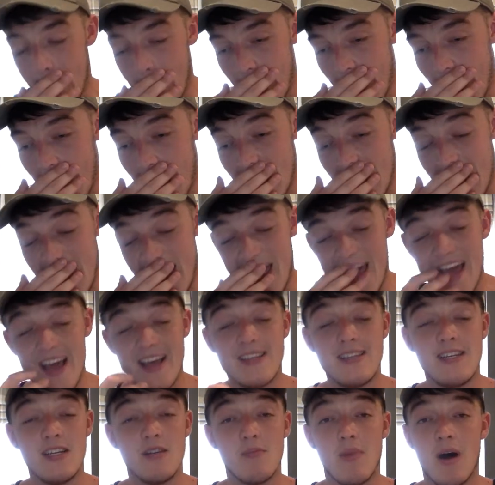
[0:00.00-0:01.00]
I
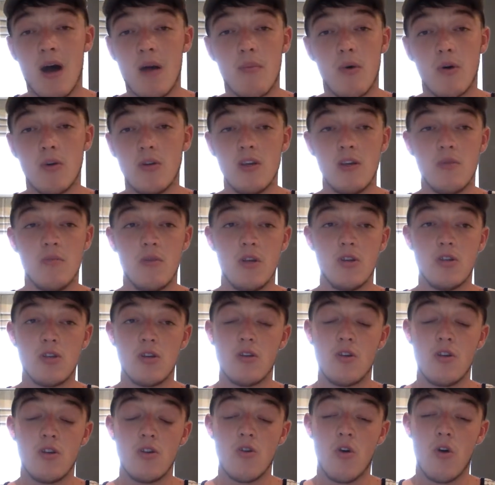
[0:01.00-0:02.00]
hated my body image,
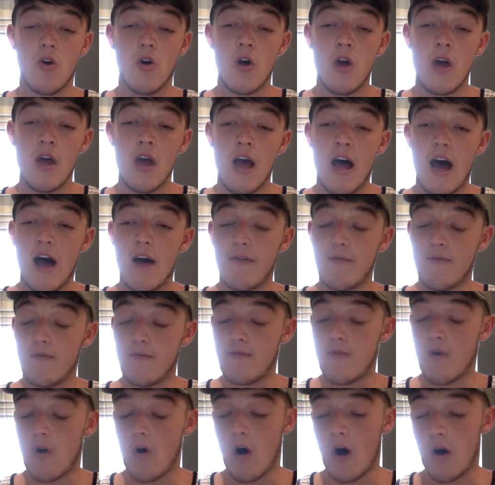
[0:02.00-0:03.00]
and I
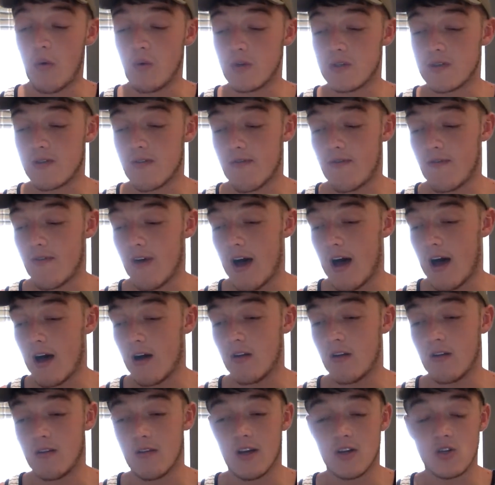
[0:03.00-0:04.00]
thought I was fat,
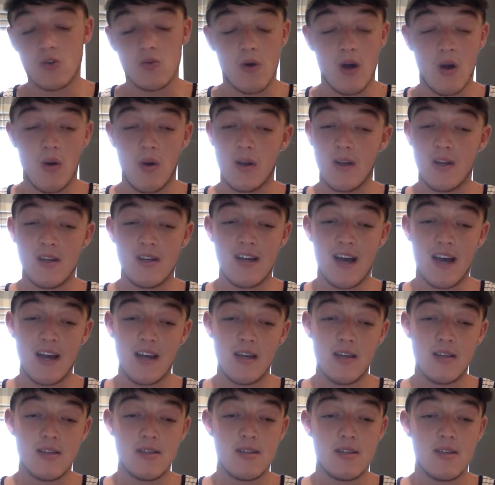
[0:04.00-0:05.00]
and that's why I went
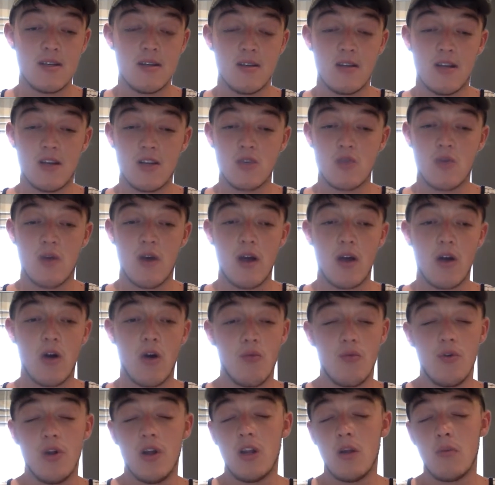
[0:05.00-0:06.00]
dieting, and that's why I
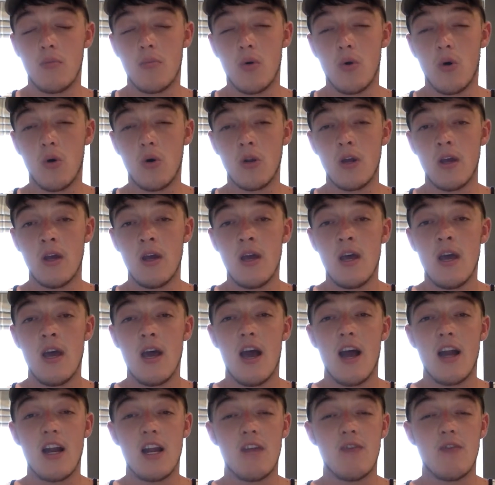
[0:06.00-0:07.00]
got really poorly.
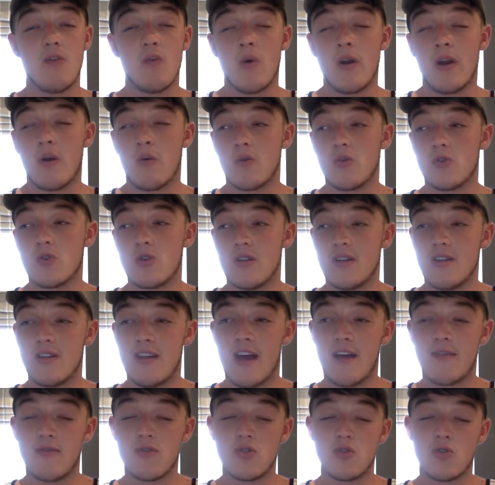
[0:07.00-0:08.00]
And even when I was at
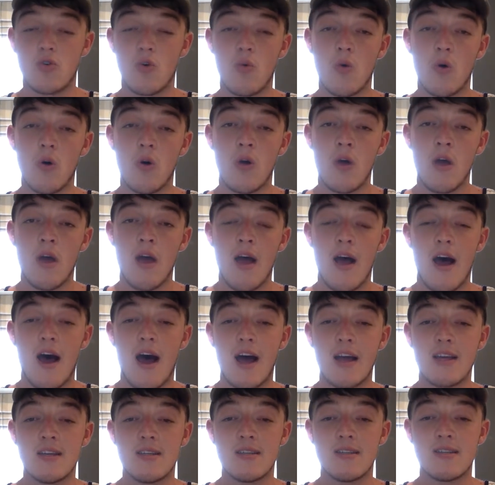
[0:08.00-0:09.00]
death's door,
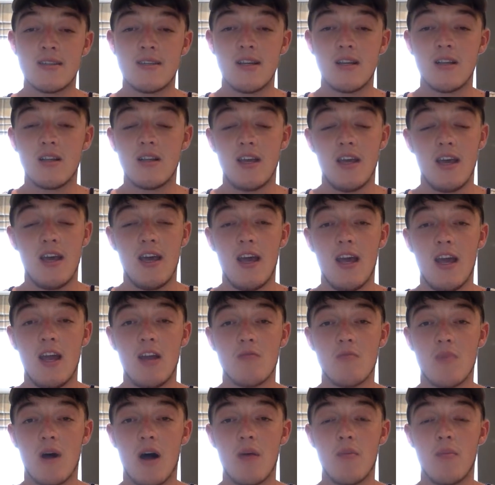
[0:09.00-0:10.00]
I still
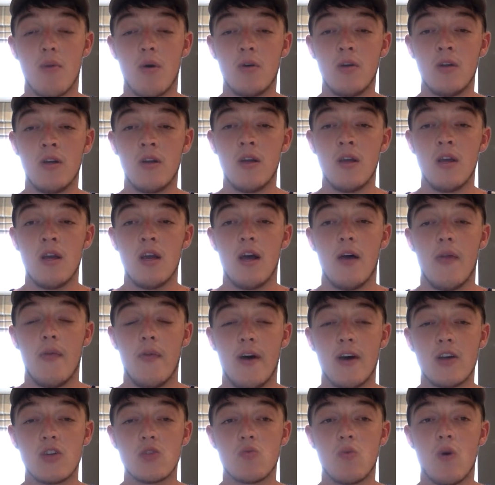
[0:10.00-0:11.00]
hated my body, and
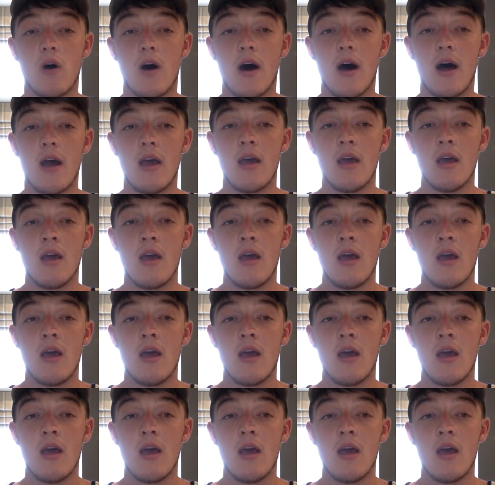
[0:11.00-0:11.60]
that's why